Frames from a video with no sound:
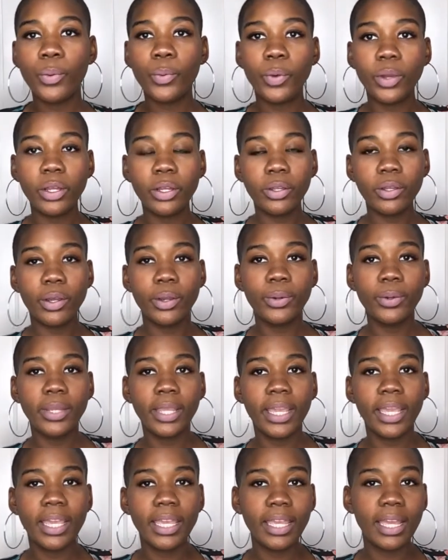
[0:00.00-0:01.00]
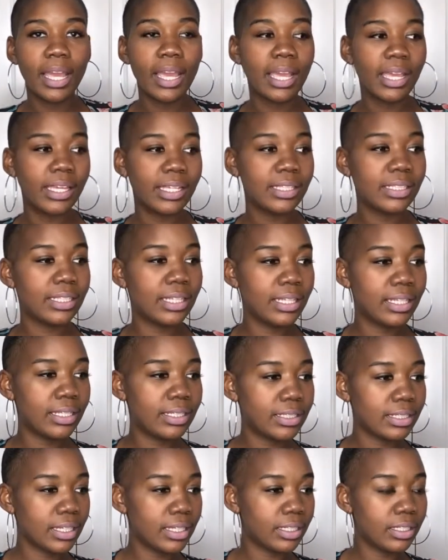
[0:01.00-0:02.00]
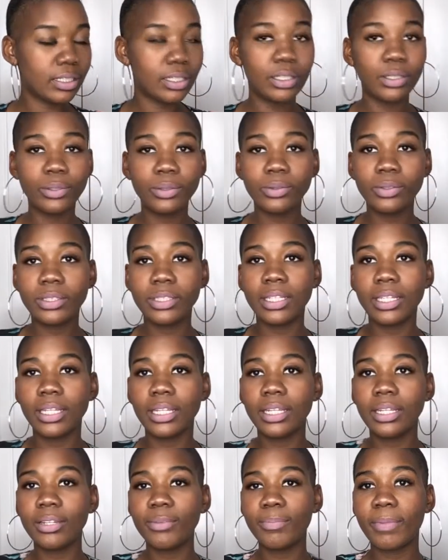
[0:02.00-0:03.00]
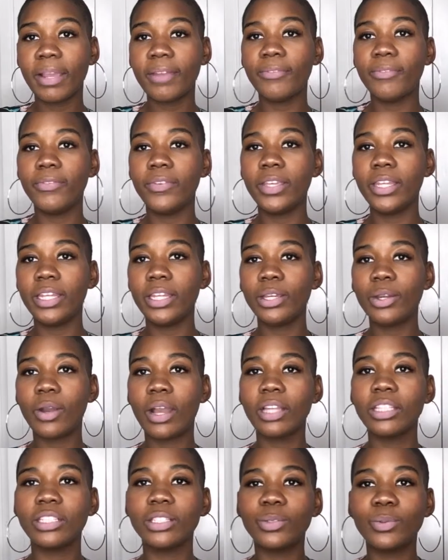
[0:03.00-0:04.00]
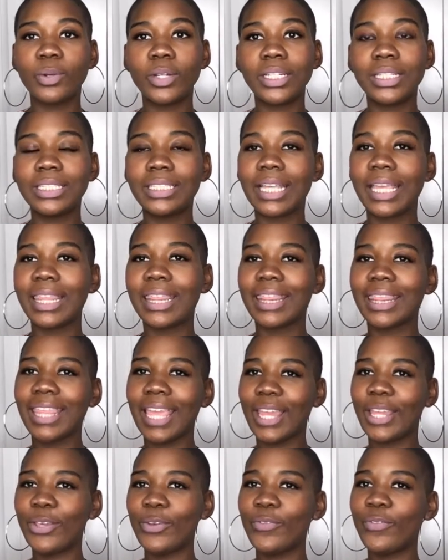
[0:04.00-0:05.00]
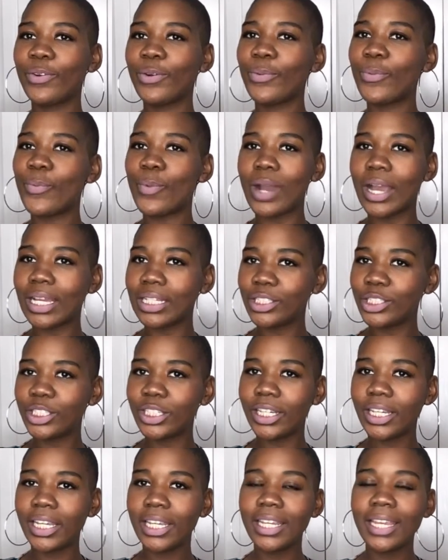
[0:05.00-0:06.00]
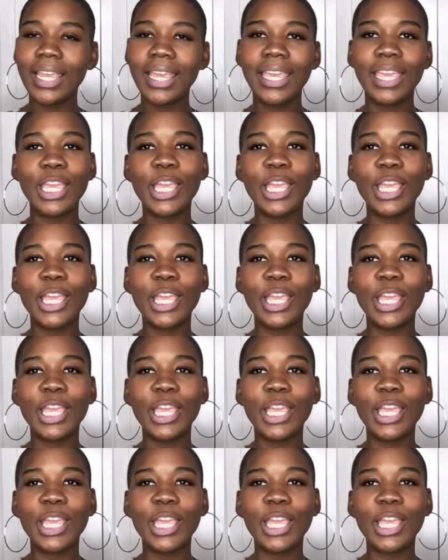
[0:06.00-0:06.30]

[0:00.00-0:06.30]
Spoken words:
Well, okay guys, this concludes the end of my video. I just want to say thank you for watching.